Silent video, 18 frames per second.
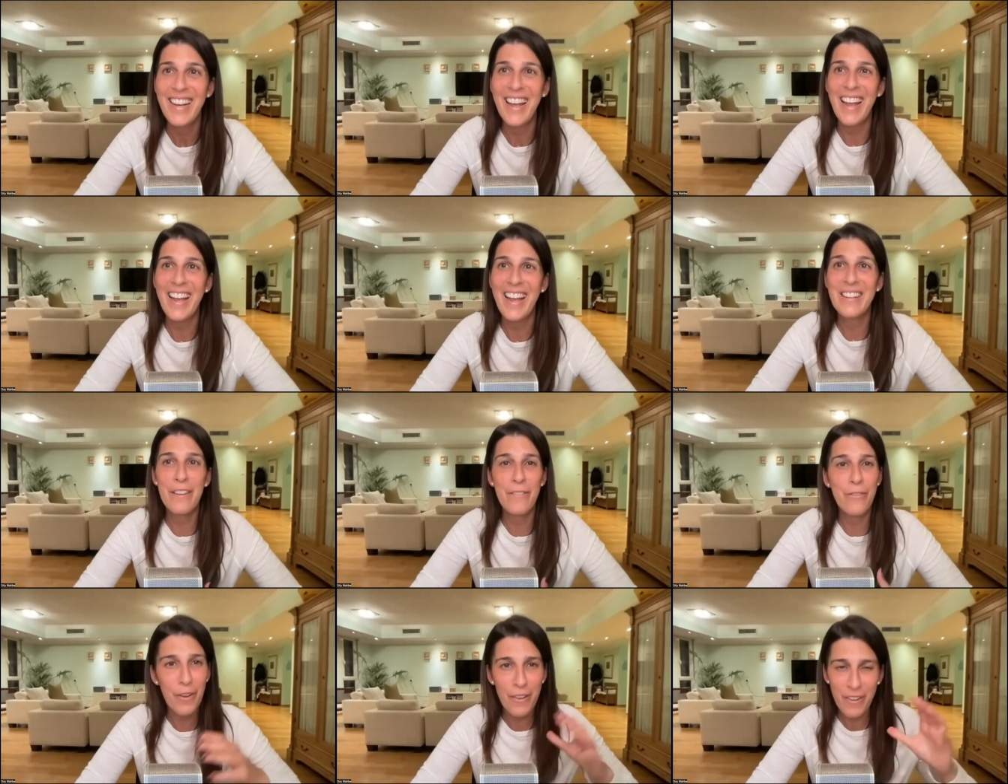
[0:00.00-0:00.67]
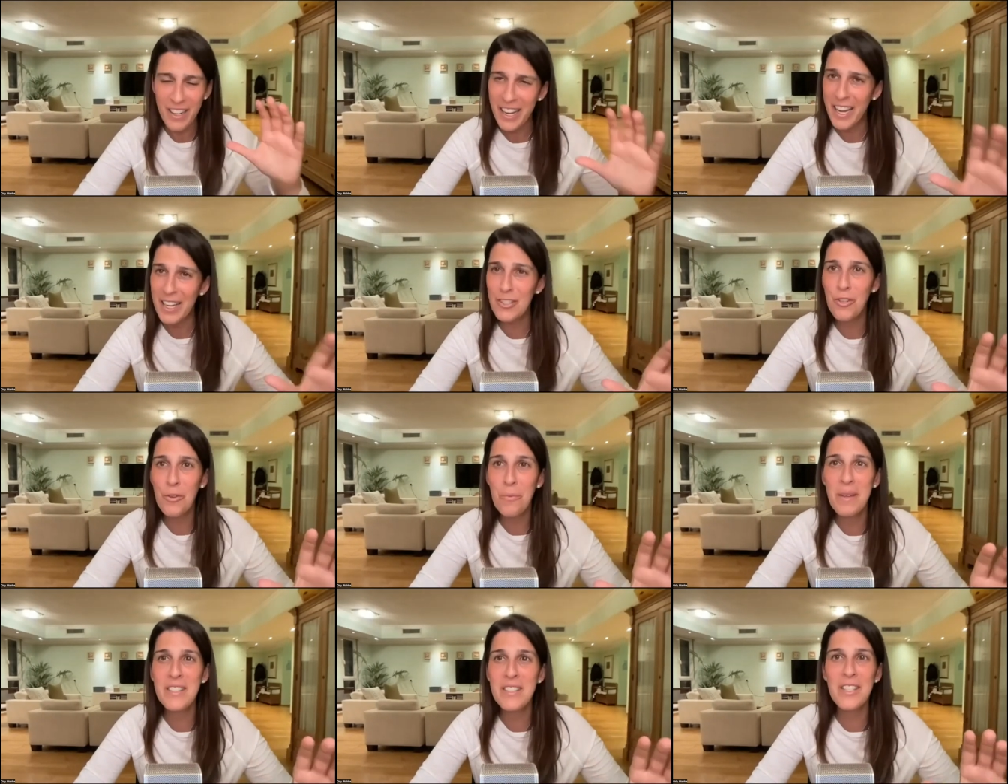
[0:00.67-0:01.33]
And if in case
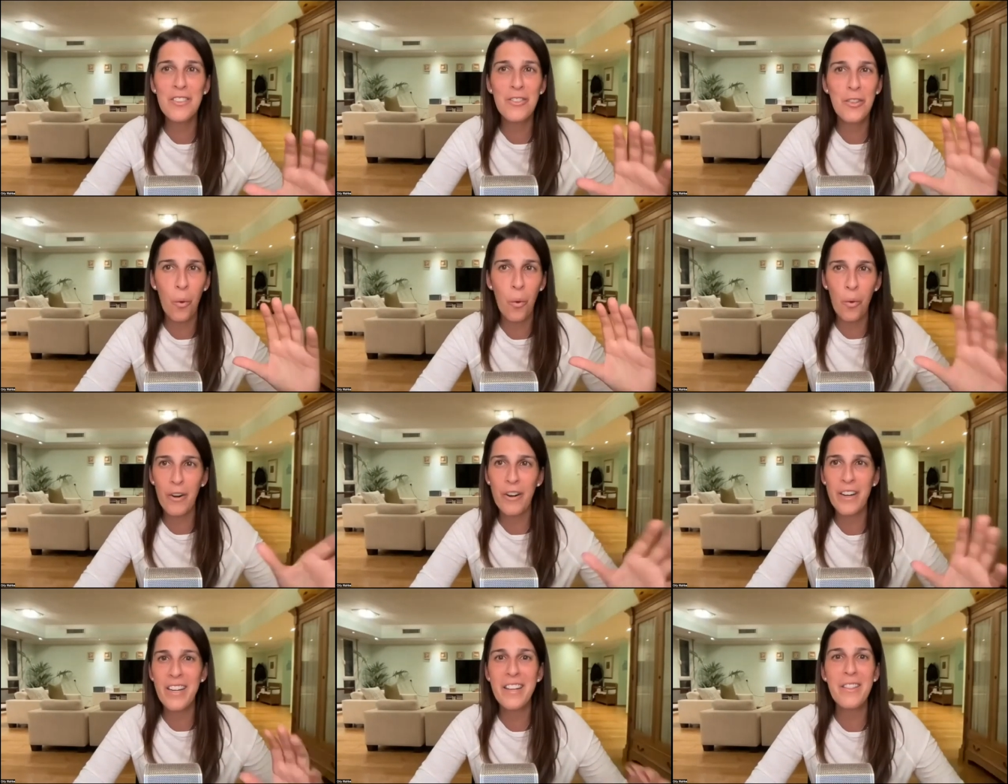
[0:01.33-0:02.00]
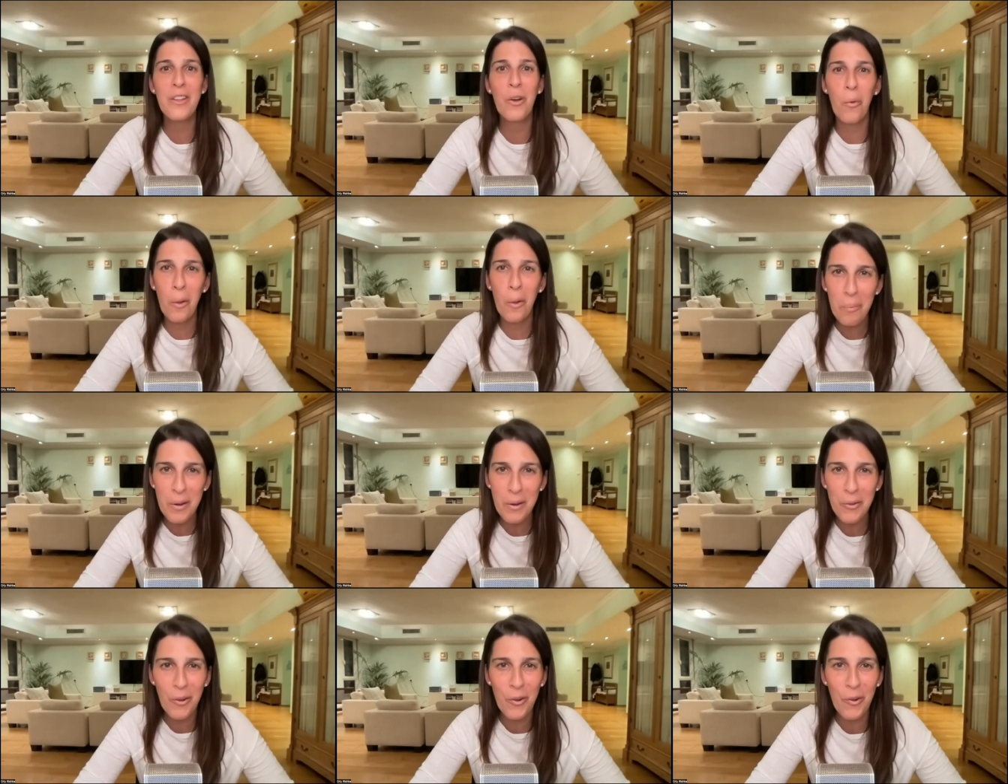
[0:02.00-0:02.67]
you miss it, don't worry, there will
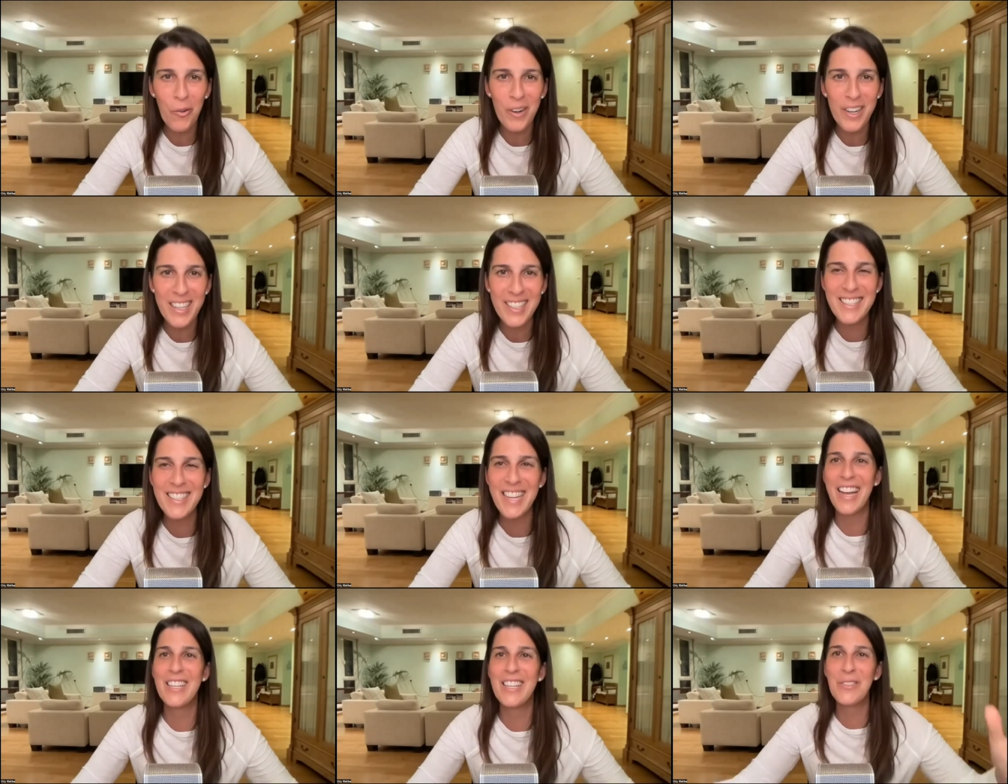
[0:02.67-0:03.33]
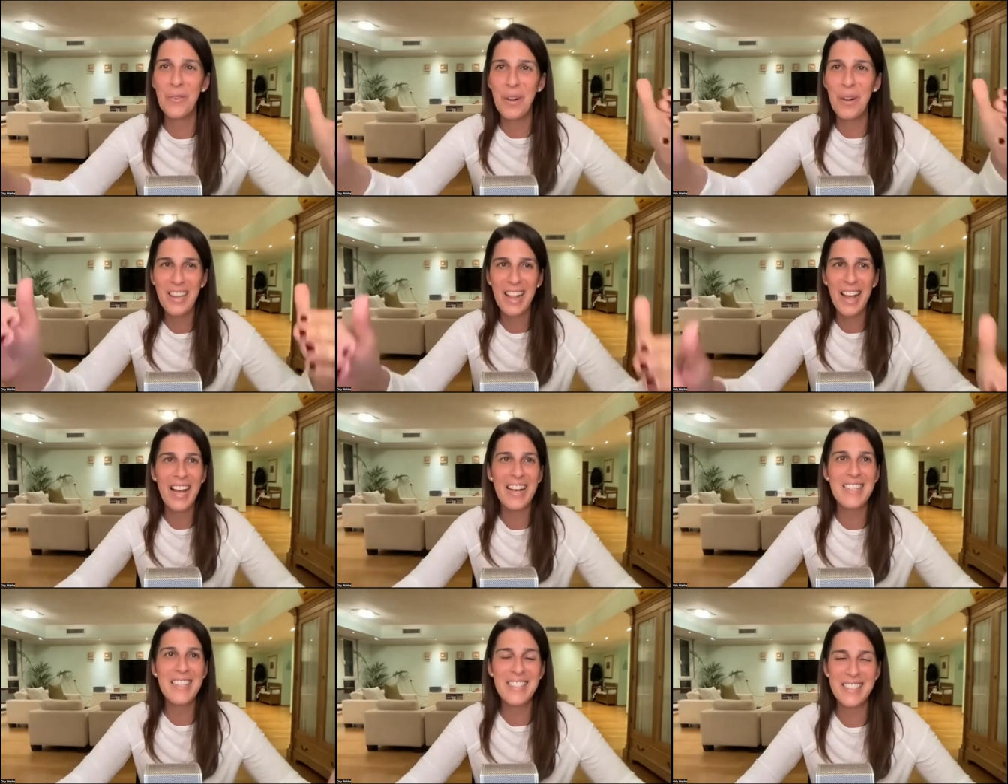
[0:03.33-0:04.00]
be recordings as well
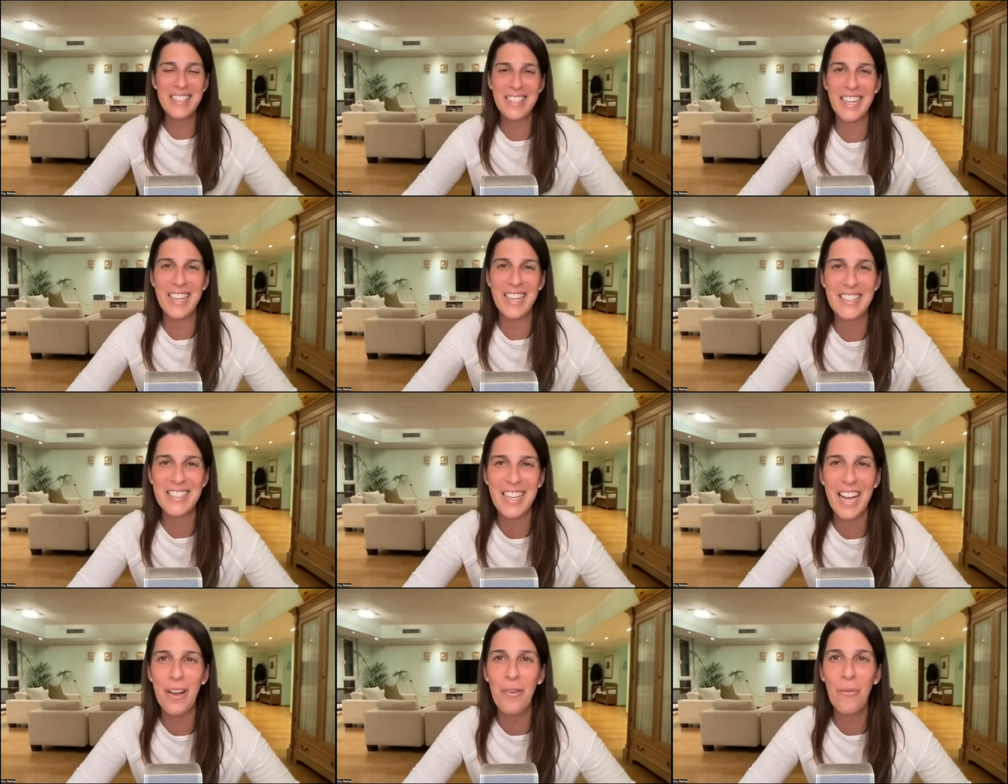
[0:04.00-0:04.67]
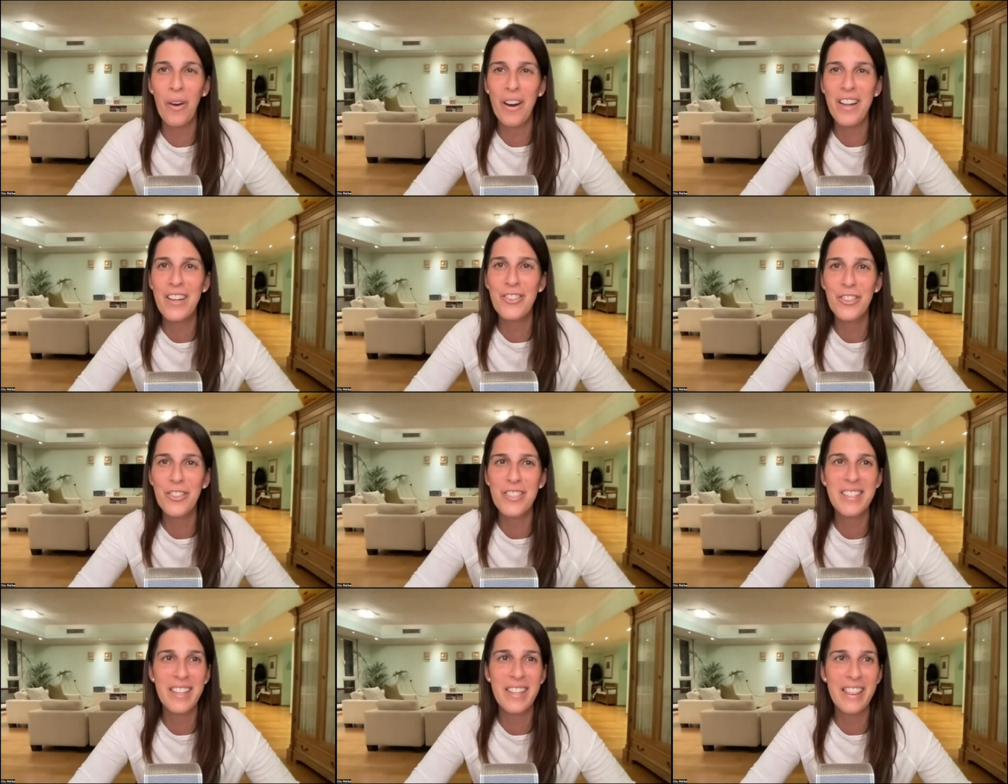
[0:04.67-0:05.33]
as today's. I want to
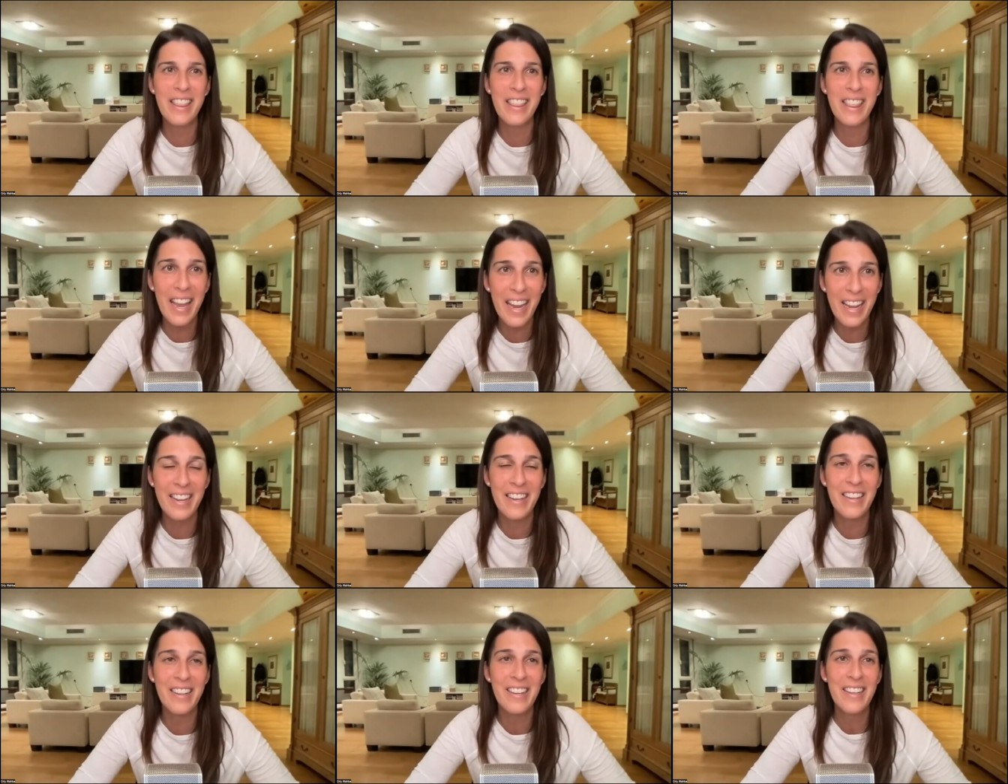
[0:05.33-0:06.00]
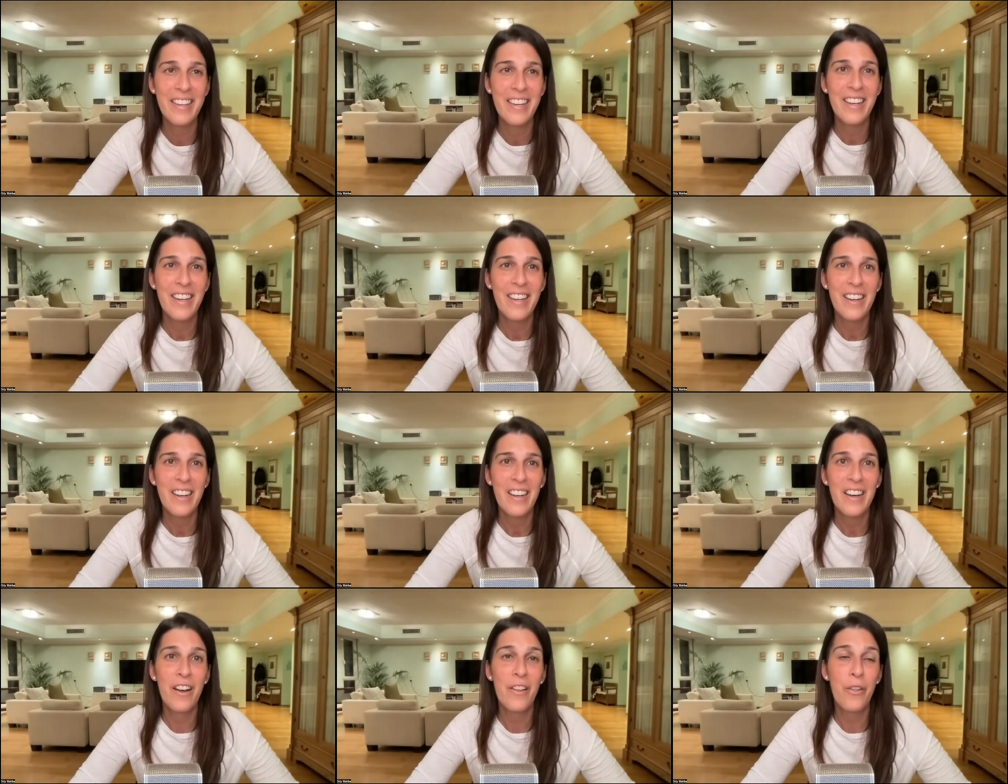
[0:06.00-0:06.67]
just thank
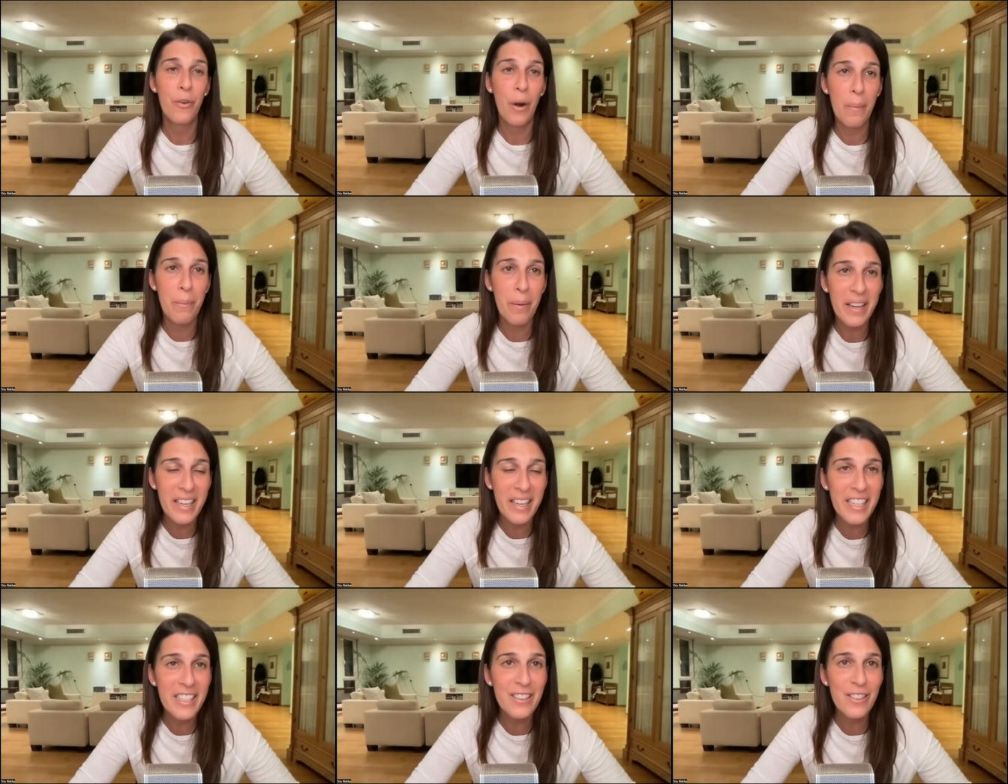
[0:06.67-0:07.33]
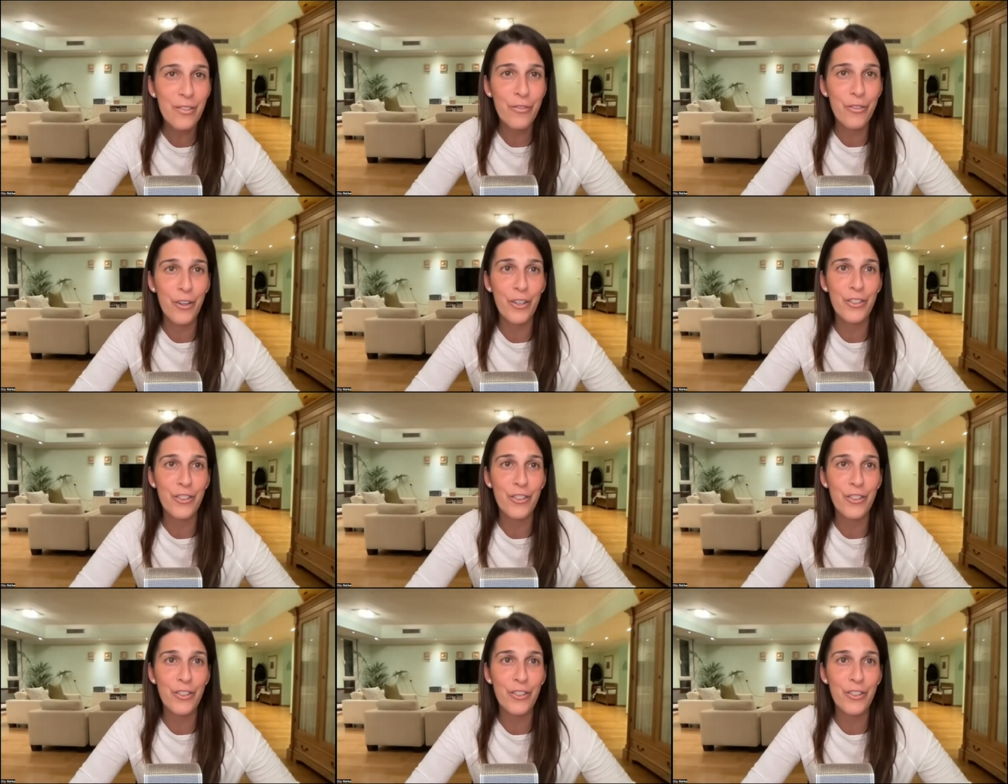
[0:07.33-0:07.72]
the Rabbanit for her